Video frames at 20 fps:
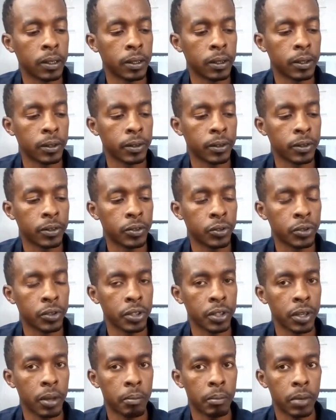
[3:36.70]
string
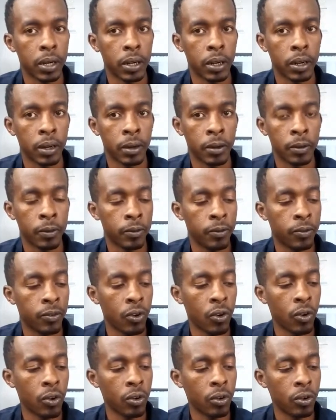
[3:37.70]
number
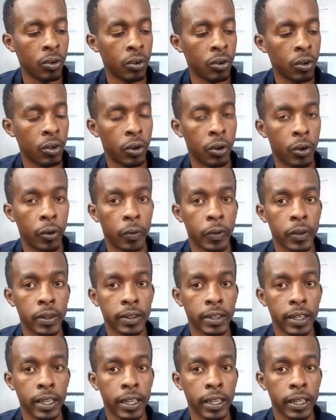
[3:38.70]
4 on the
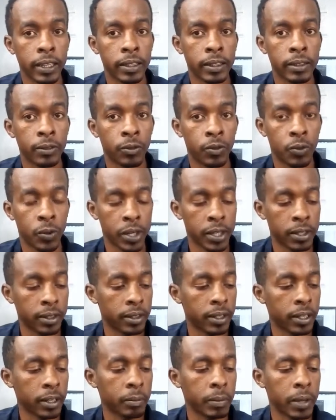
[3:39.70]
second fret,
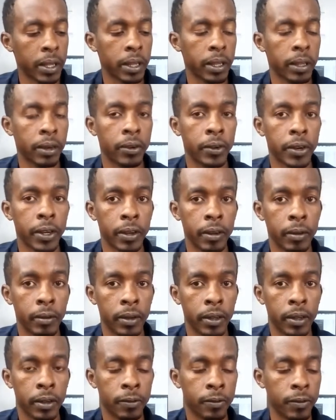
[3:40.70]
and my ring
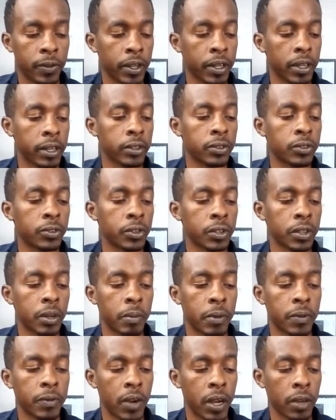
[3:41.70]
finger, string number
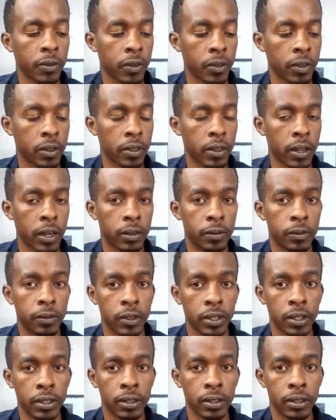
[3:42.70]
5 on the third
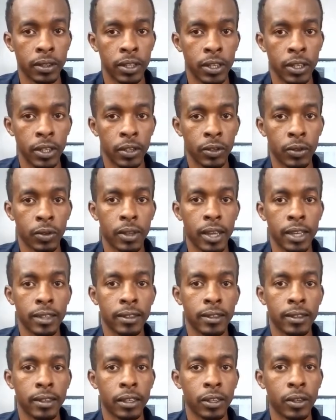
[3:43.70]
fret. So that's
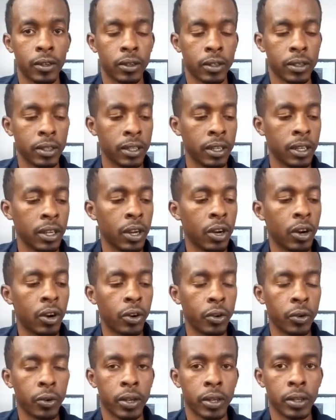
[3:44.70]
C chord, or
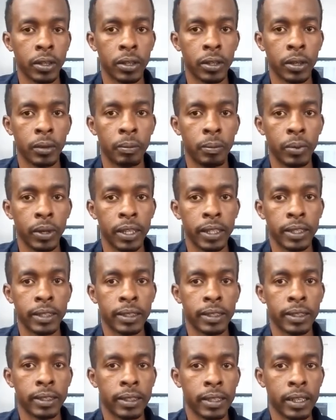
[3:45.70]
you can play
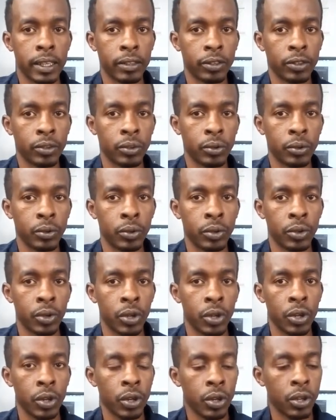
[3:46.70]
it as so.
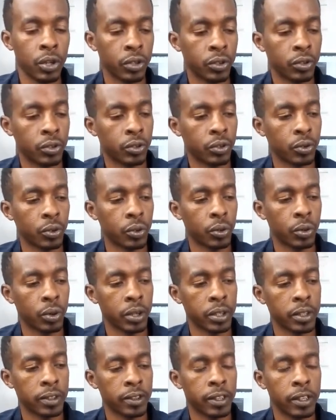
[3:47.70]
So
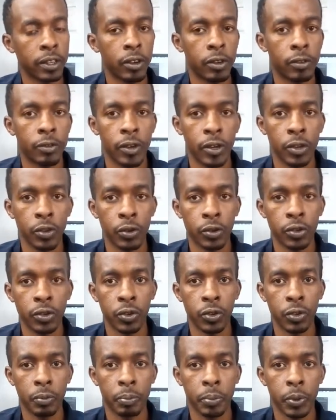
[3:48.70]
instead of using
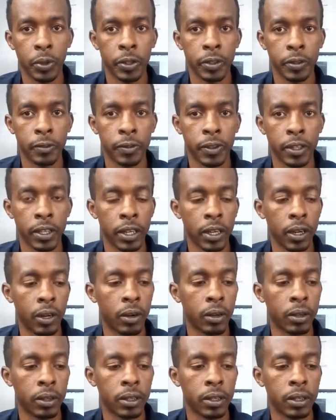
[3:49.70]
your pointer finger
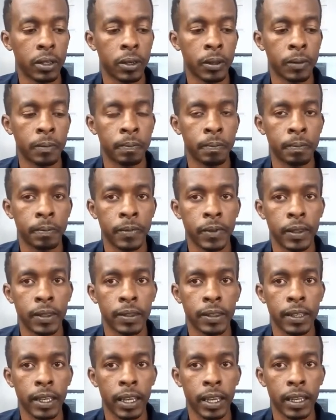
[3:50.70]
on the
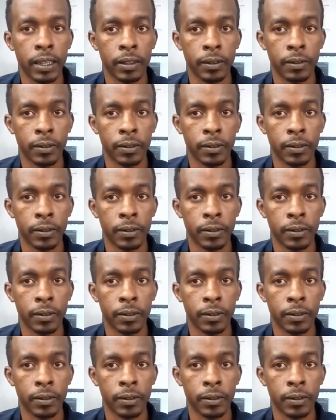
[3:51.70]
second